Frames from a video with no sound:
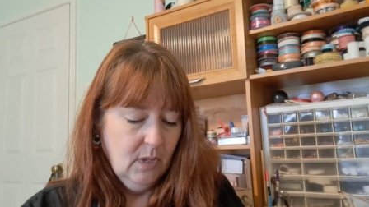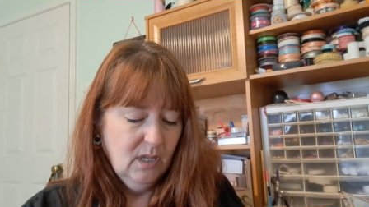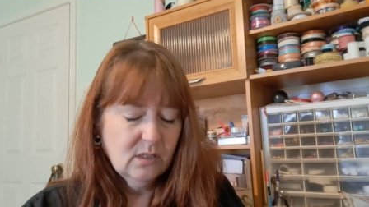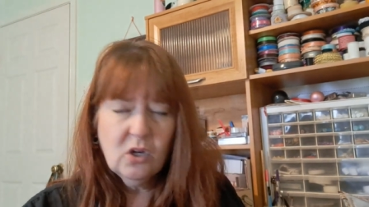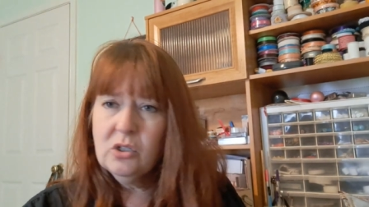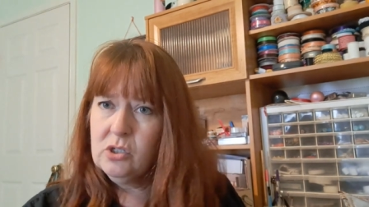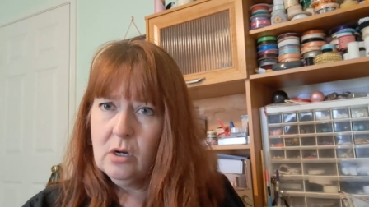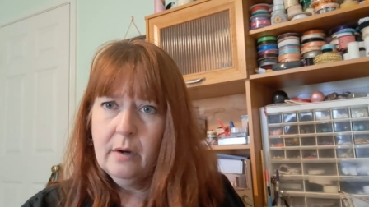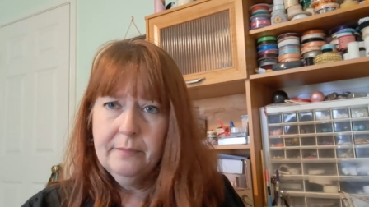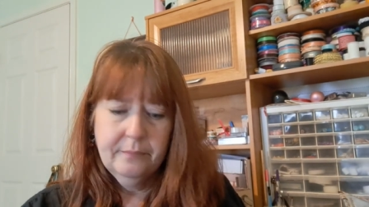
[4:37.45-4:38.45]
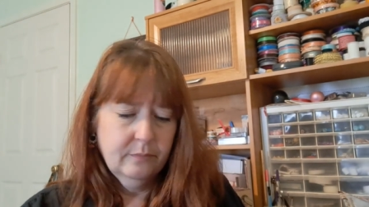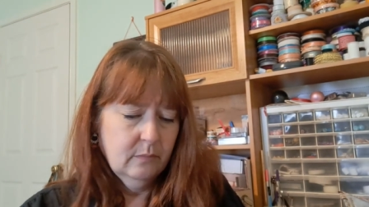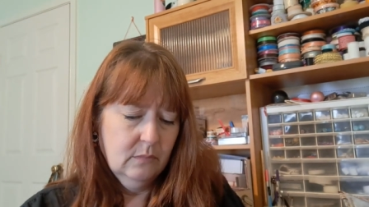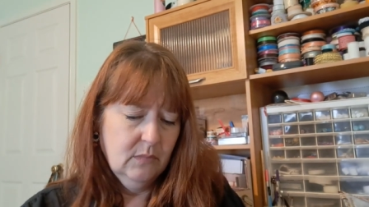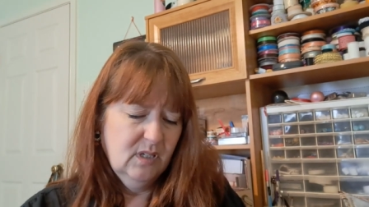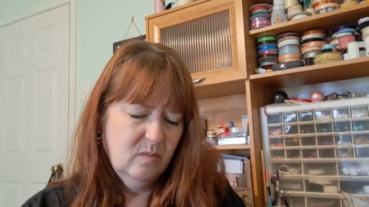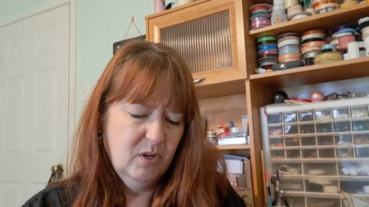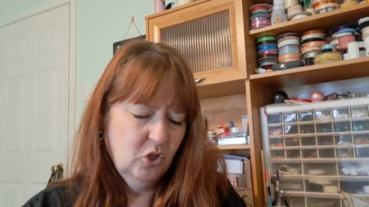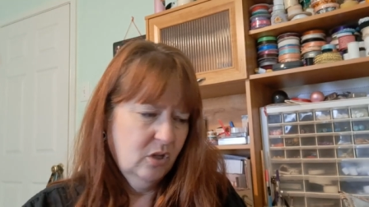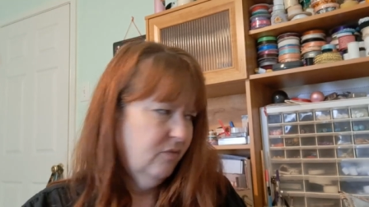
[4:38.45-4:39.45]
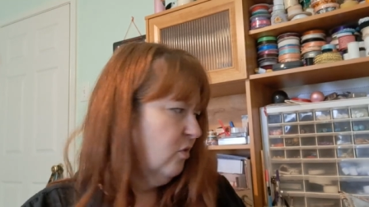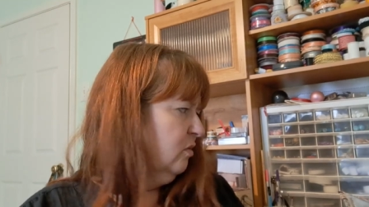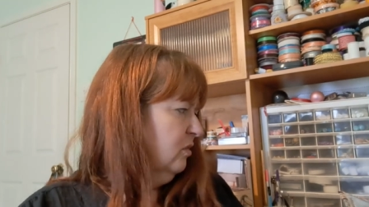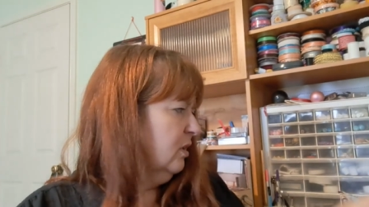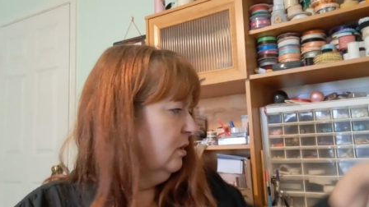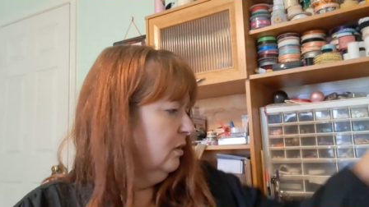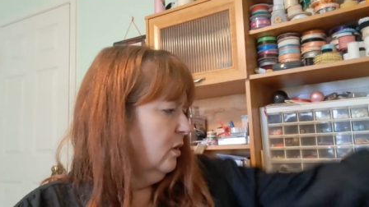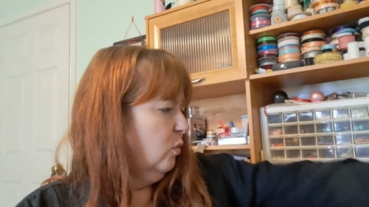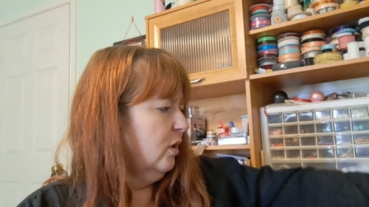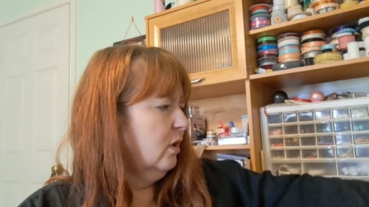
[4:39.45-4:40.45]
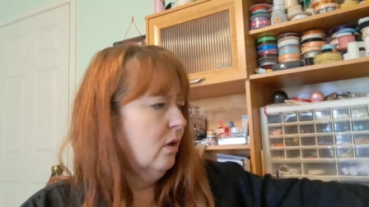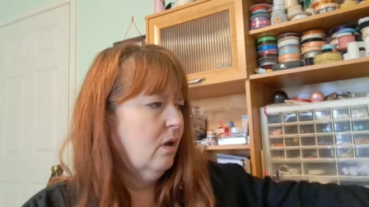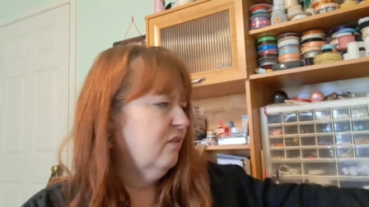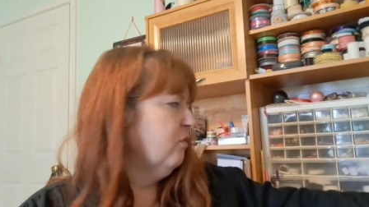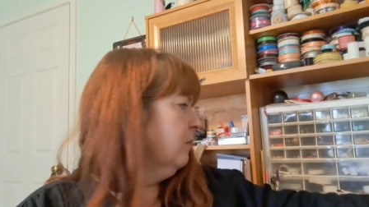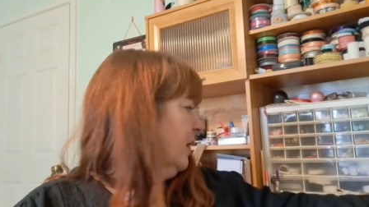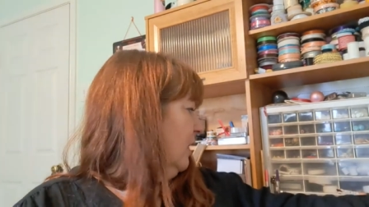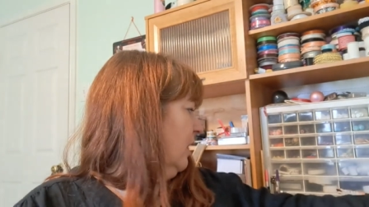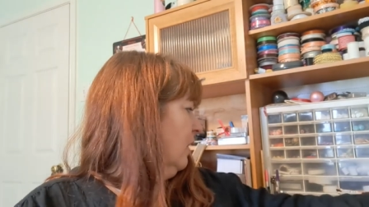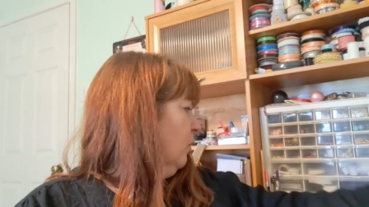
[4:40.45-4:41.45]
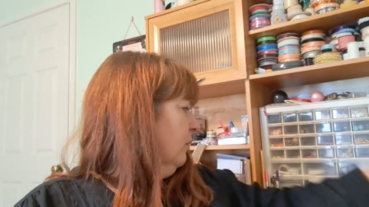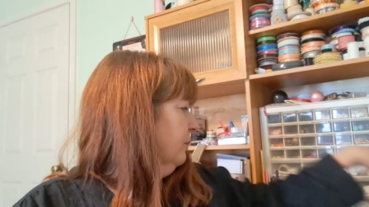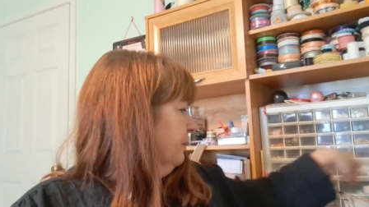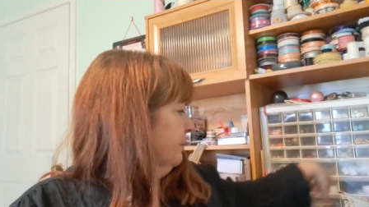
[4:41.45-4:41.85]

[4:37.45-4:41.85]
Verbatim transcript: It's a good start, especially for only, you know, working on it for about an hour.